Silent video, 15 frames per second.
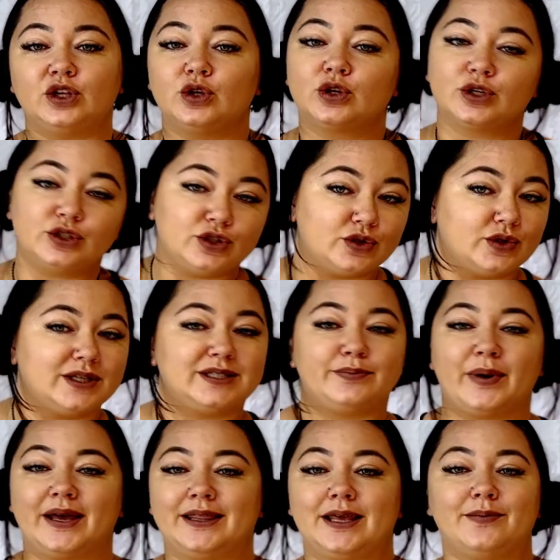You can do this
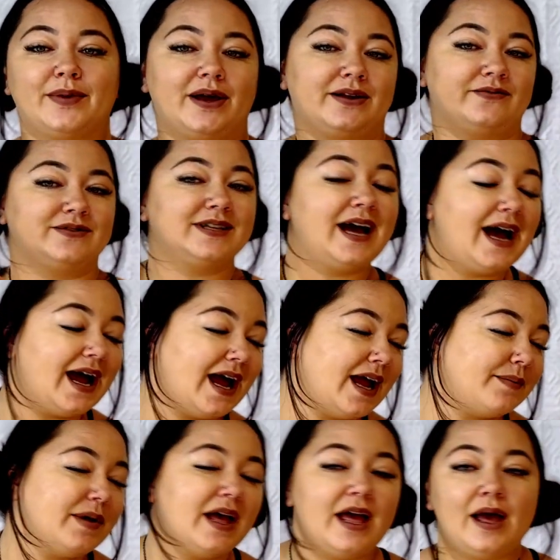by the amount of
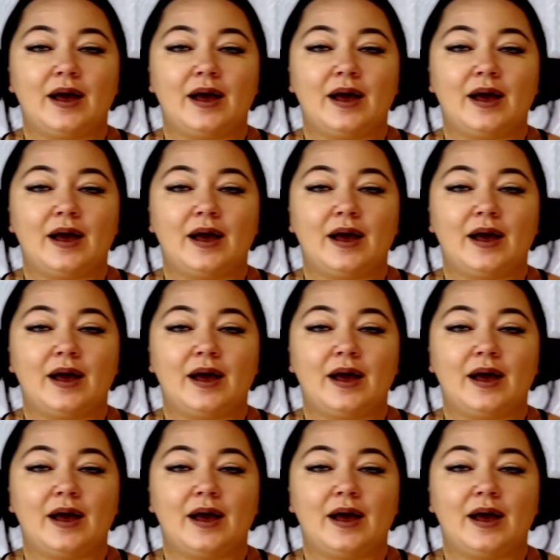time,